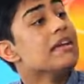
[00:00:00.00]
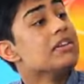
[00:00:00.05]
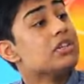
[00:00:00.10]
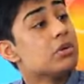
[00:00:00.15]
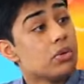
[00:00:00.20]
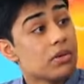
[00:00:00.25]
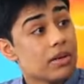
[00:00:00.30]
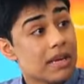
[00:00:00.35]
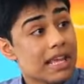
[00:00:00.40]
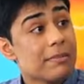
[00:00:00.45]

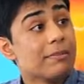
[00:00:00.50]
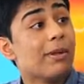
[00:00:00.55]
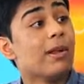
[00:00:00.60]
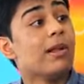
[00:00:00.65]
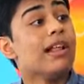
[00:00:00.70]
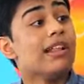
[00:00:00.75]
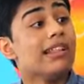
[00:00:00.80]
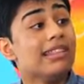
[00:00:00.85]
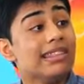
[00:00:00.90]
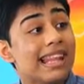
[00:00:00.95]
to enable
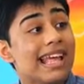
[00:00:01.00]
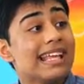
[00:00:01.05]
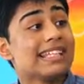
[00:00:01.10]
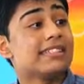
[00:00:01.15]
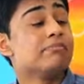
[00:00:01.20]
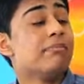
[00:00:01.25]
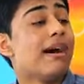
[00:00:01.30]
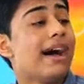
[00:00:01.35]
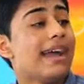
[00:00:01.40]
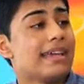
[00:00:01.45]
less
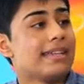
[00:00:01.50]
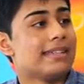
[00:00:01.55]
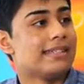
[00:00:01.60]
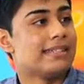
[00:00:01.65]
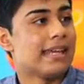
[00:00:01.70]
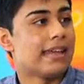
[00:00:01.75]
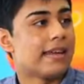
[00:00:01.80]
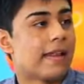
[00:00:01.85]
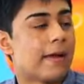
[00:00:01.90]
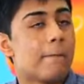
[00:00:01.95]
biased
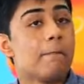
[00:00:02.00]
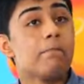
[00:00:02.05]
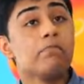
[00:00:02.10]
data.